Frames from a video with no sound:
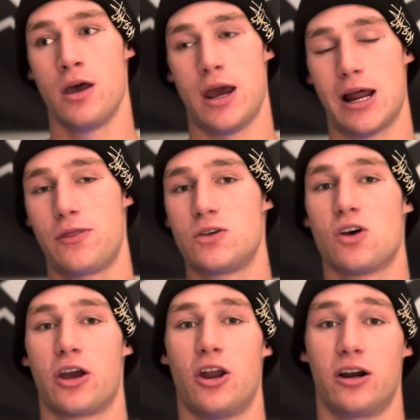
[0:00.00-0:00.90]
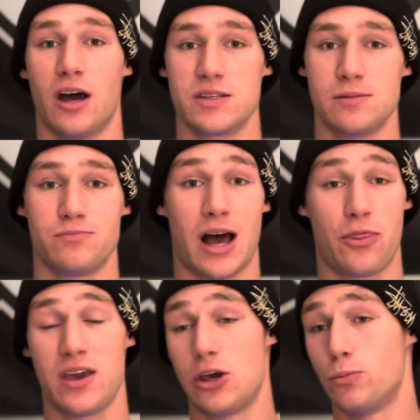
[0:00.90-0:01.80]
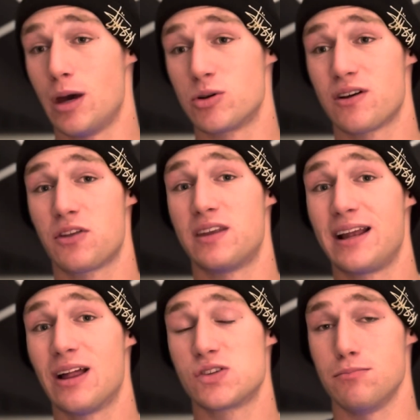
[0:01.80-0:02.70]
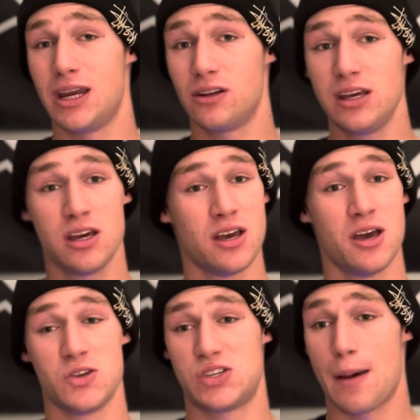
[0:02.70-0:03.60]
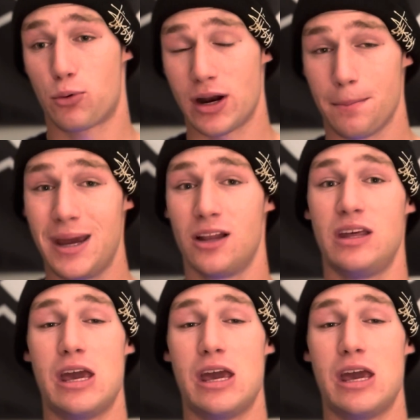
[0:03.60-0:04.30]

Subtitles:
And I think Song Yadong does it. I think he'll be able to stuff the takedowns immediately, separate immediately.